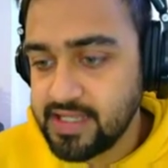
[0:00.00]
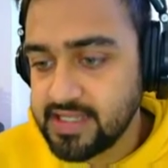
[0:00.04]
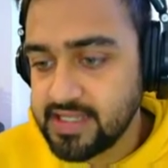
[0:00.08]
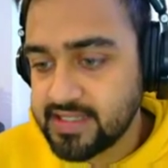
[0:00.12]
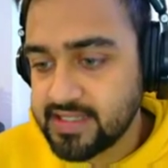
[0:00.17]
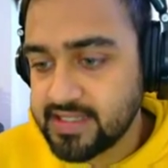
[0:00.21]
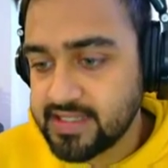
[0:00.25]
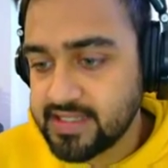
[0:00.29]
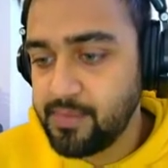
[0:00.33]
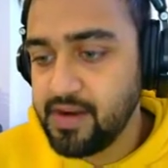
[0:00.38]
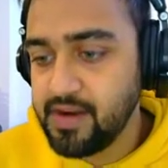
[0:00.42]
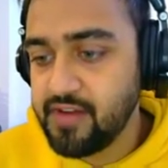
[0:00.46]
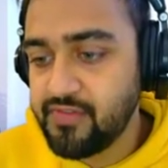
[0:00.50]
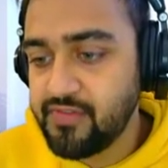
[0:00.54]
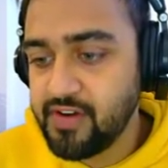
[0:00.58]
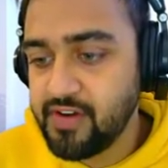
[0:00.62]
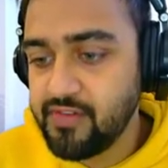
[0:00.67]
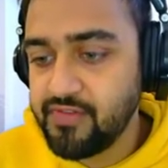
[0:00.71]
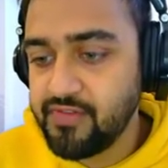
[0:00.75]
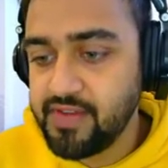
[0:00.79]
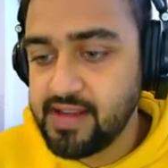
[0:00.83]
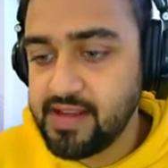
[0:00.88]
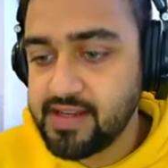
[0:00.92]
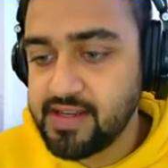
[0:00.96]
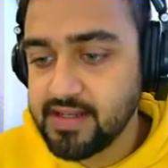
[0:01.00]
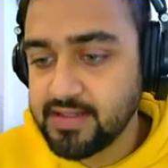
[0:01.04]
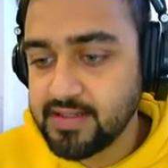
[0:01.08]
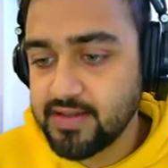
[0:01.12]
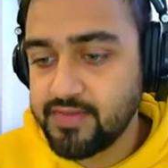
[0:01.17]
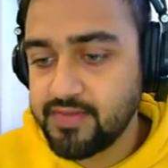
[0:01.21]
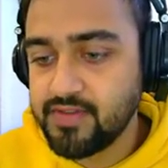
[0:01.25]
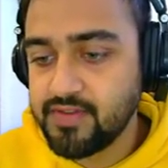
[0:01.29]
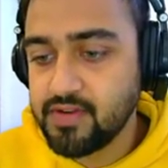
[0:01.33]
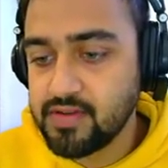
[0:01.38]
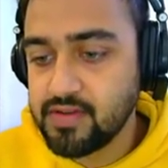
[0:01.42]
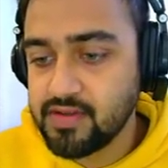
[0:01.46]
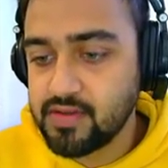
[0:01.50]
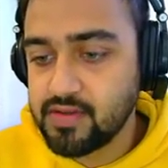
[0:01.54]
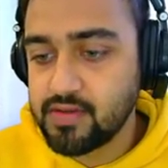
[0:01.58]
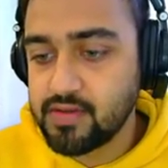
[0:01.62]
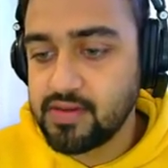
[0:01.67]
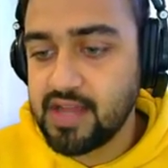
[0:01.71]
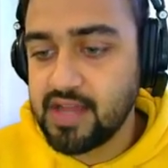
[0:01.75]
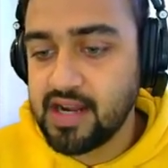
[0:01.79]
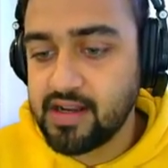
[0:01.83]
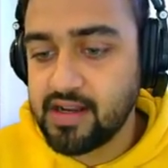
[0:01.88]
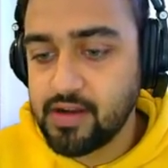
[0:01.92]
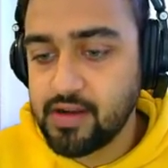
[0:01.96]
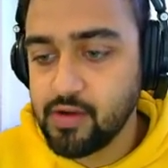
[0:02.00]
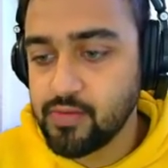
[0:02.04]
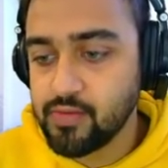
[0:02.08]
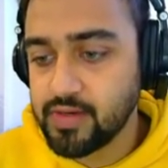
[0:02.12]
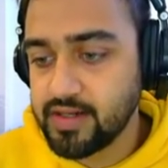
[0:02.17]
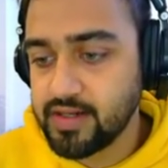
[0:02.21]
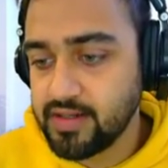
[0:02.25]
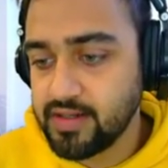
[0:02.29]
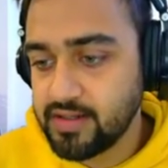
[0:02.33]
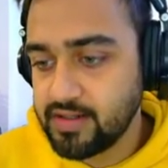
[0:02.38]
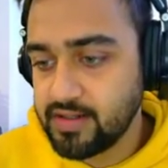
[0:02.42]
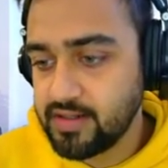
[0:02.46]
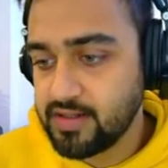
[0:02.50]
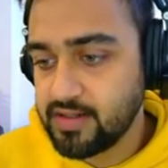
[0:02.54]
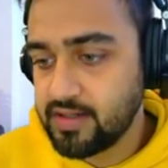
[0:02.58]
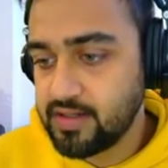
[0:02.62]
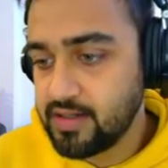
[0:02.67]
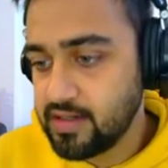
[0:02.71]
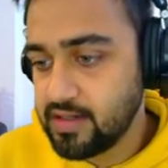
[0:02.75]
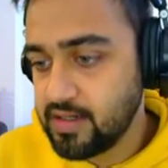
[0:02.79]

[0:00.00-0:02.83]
So these can be different features of that tumor,